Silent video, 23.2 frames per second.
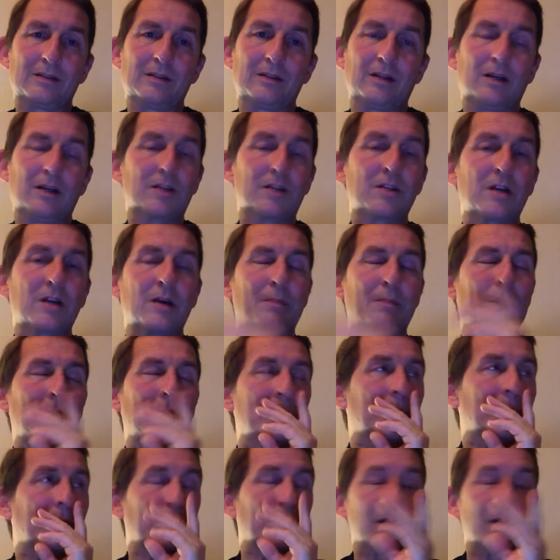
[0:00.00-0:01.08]
Uh, sorry, I beg your
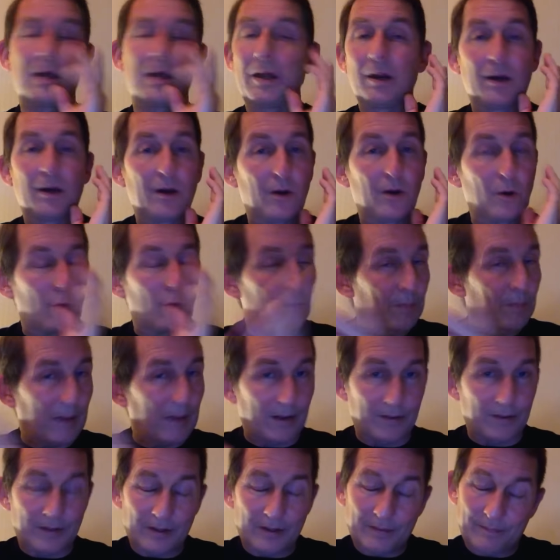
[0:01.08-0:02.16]
pardon, northbound.